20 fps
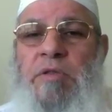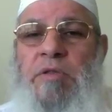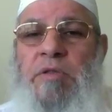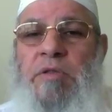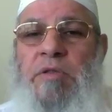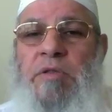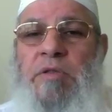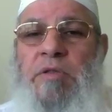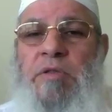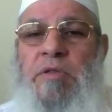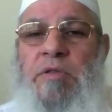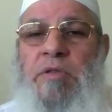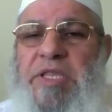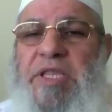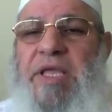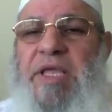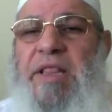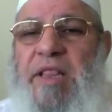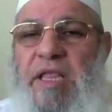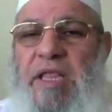the
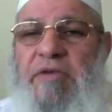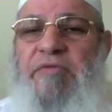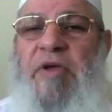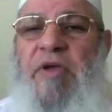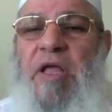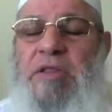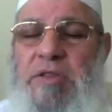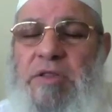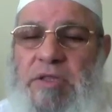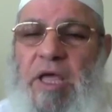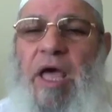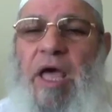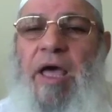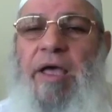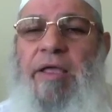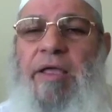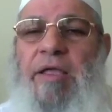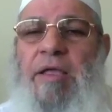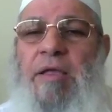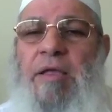companion live and
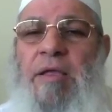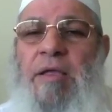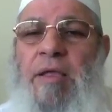die,